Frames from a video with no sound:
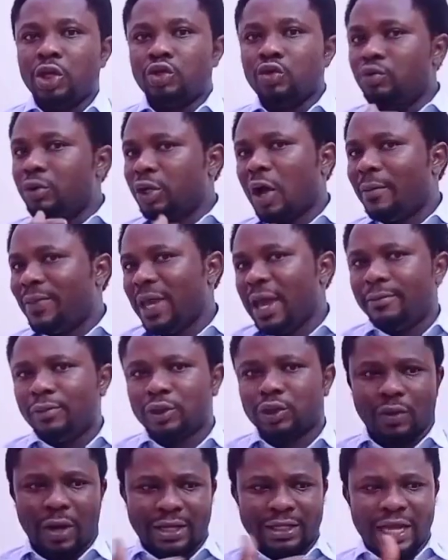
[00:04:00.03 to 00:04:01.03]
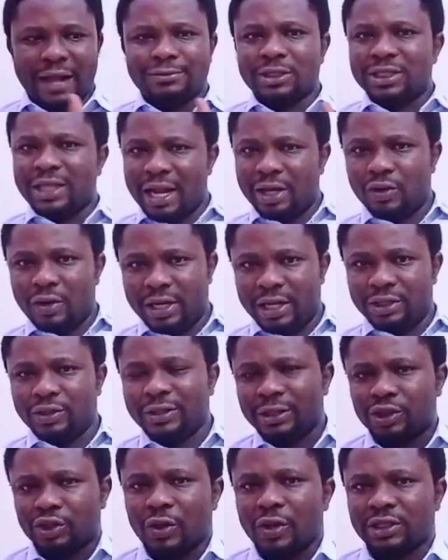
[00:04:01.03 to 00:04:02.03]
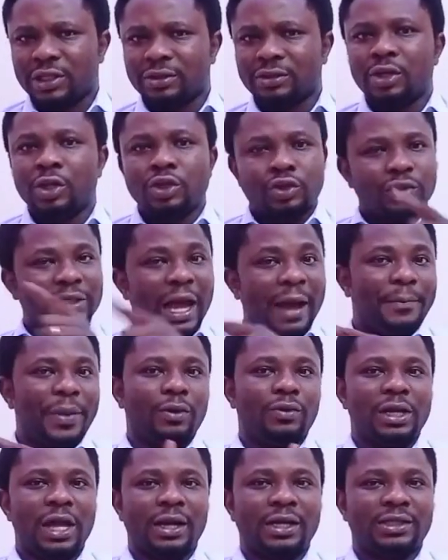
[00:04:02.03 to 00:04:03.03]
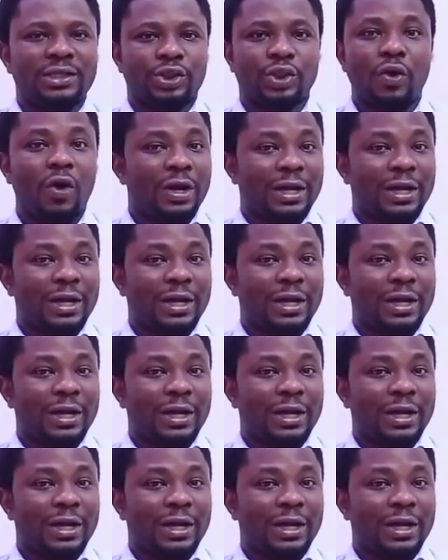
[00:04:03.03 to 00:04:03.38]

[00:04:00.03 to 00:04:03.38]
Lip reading: you will not be able to adapt that knowledge or instruction to that peculiarity. So